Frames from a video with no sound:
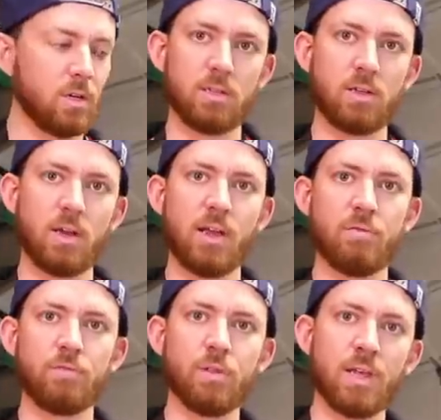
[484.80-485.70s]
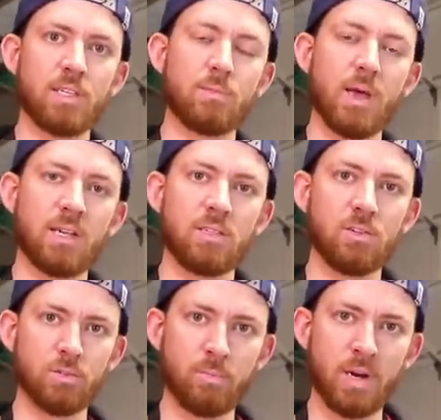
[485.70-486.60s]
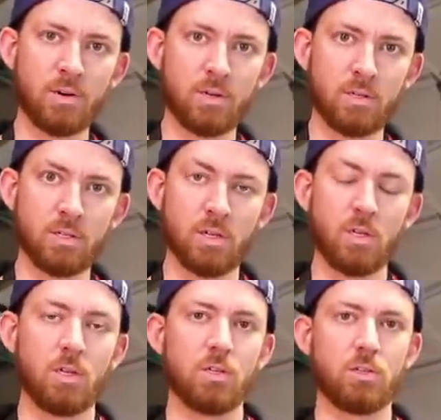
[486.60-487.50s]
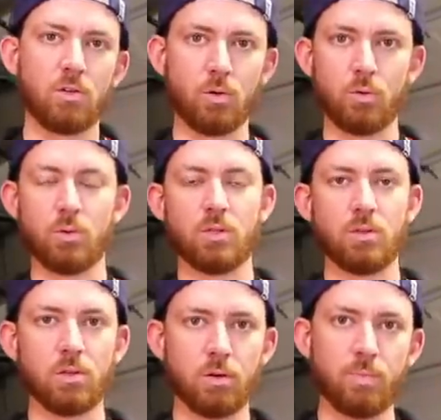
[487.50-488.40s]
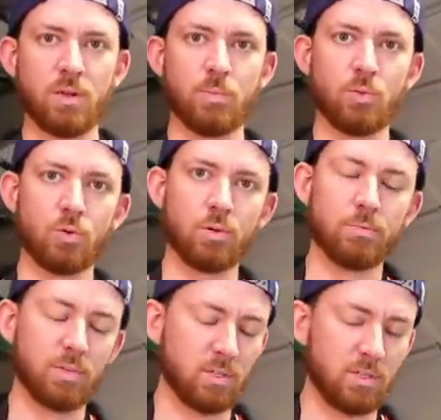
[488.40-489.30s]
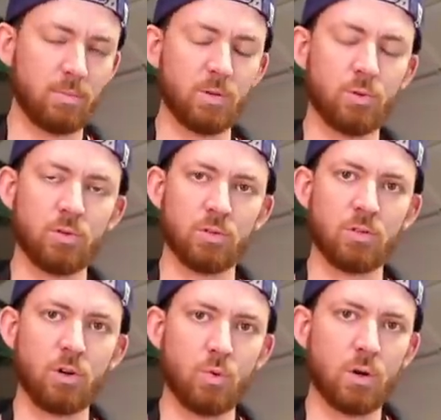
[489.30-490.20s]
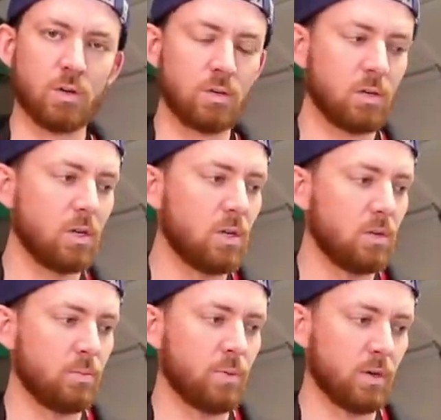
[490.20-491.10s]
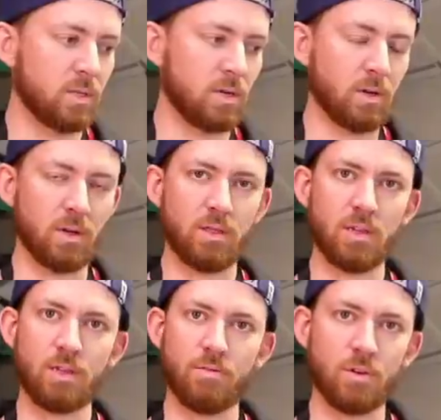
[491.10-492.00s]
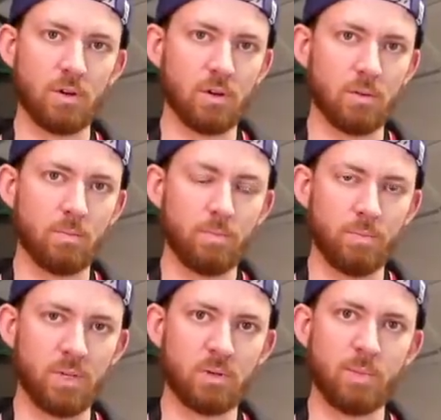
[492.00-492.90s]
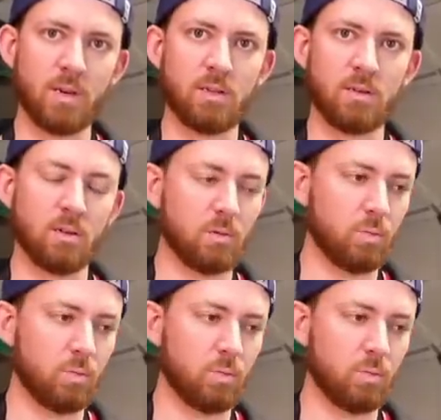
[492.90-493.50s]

It's gonna have less mag sealed bearings, so it's a little bit more susceptible to salt water, but I think if you're gonna be spending